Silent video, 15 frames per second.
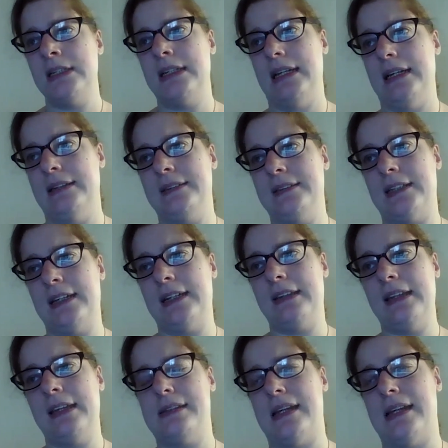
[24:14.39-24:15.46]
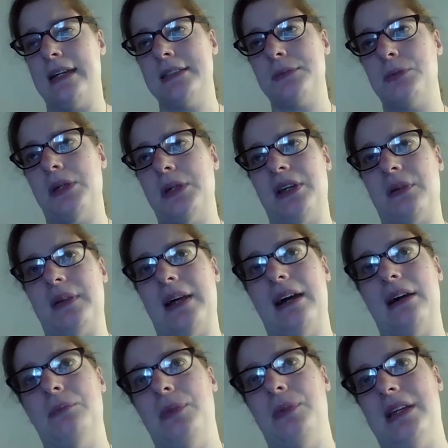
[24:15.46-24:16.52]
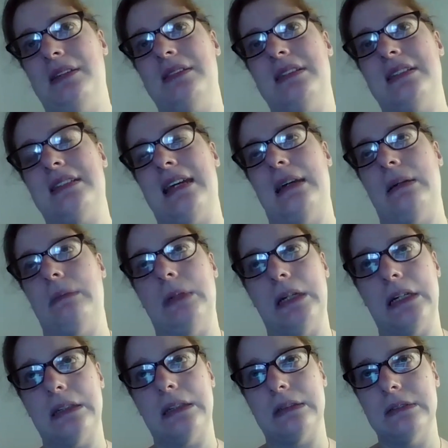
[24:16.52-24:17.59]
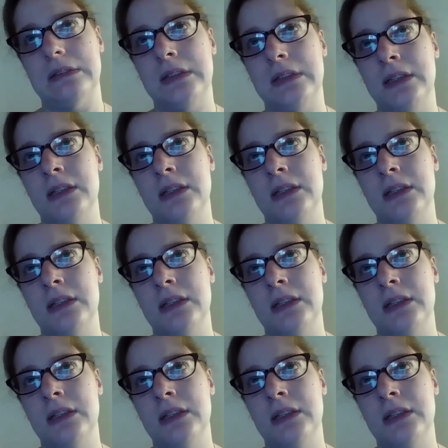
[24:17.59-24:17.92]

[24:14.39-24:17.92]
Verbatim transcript: and i think that's what allowed me to say well